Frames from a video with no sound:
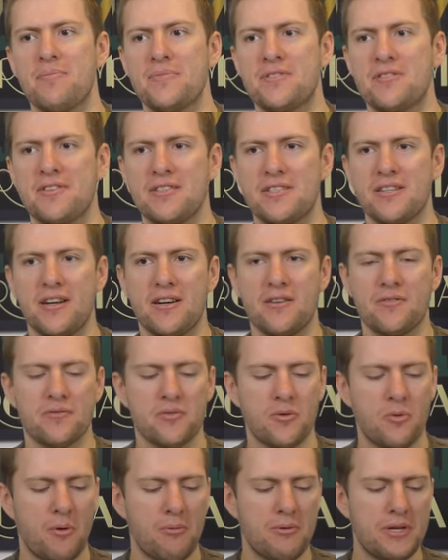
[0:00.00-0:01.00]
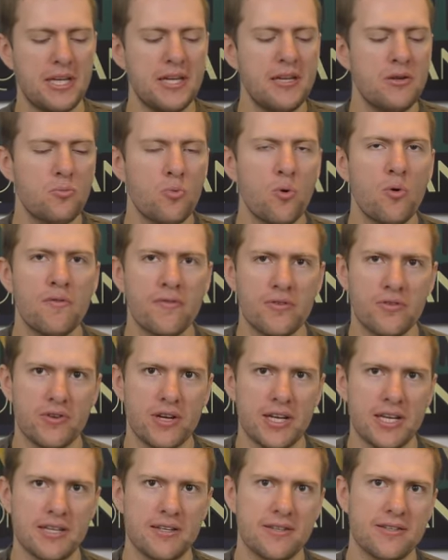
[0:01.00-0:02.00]
So he's like, well, we need a
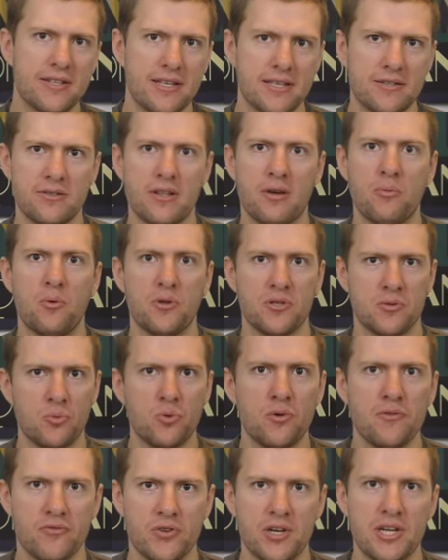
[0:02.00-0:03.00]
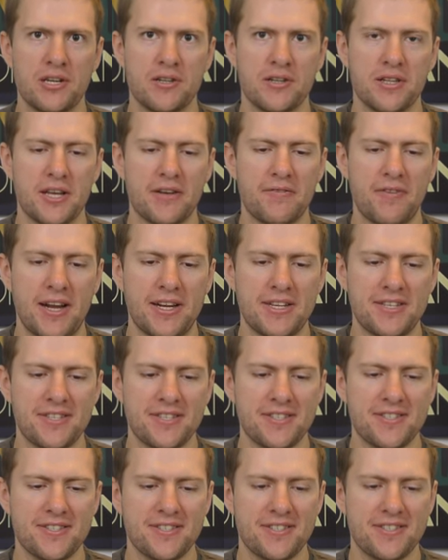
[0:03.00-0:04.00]
Wolverine, because there was a Wolverine on the
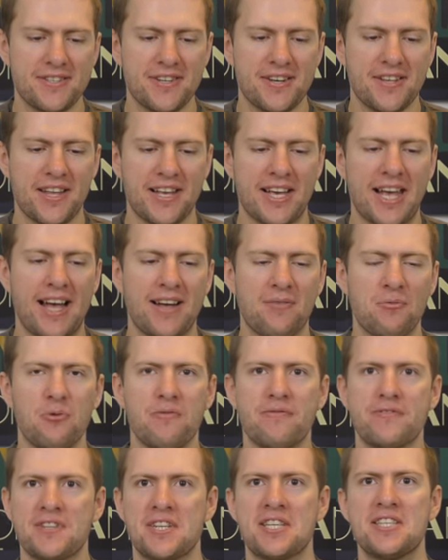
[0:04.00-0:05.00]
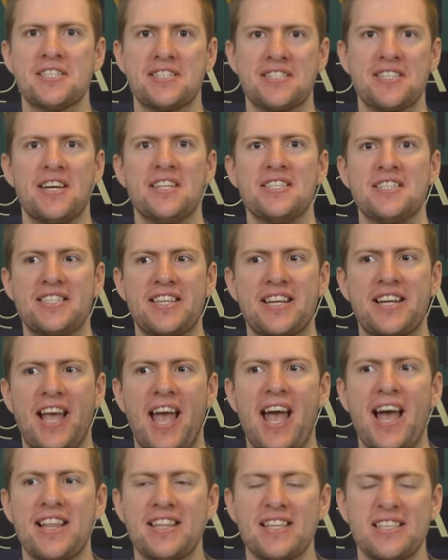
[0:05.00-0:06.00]
Avengers. It's like they get Wolverine's son,
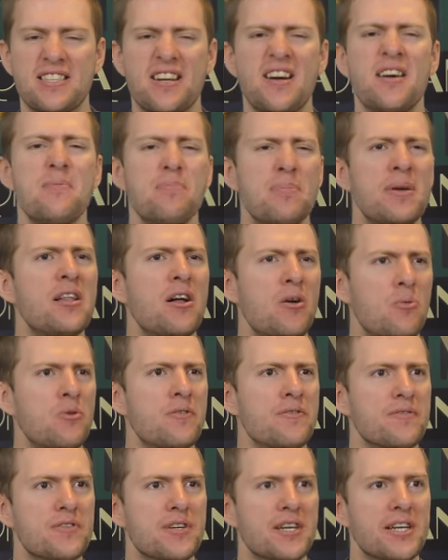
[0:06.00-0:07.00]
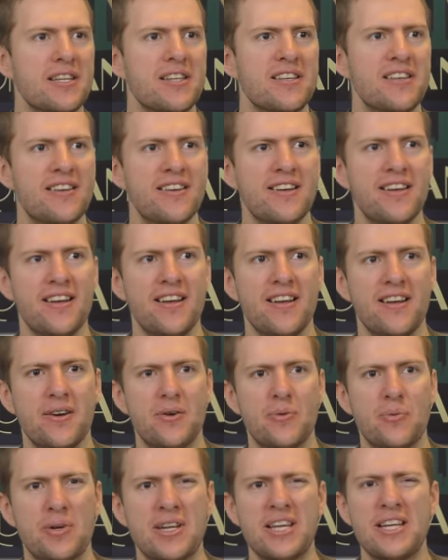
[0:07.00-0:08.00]
Deken. He's like, be like Wolverine.
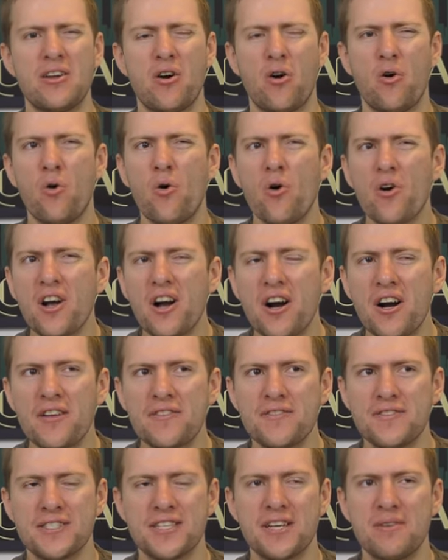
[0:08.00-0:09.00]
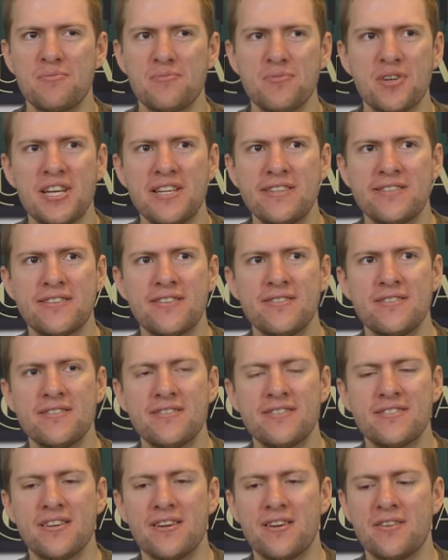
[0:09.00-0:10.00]
We need a Hawkeye for some reason,
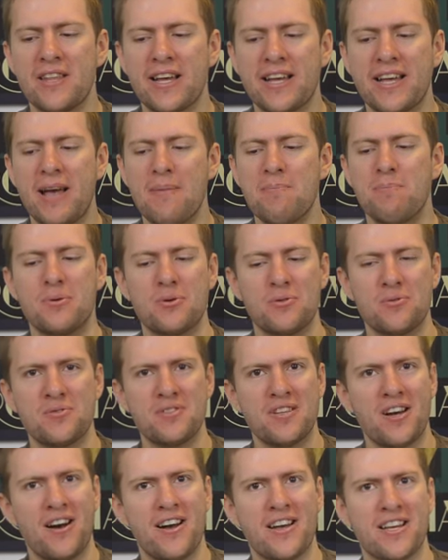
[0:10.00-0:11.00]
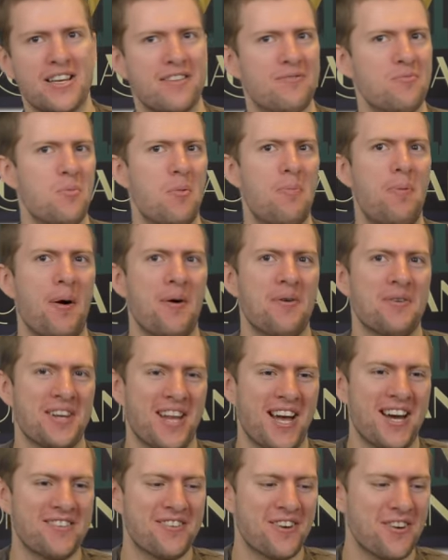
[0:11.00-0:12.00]
so they get Bullseye and give him a bow and
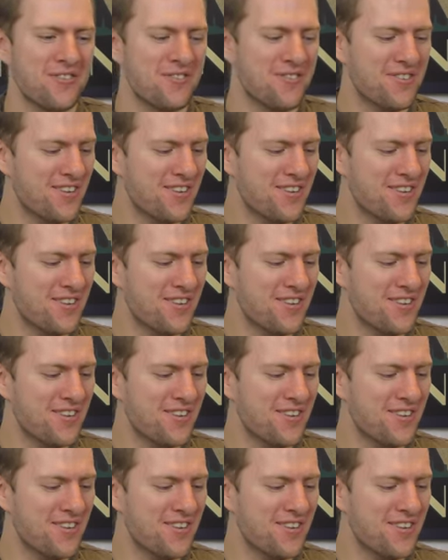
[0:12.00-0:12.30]
arrow.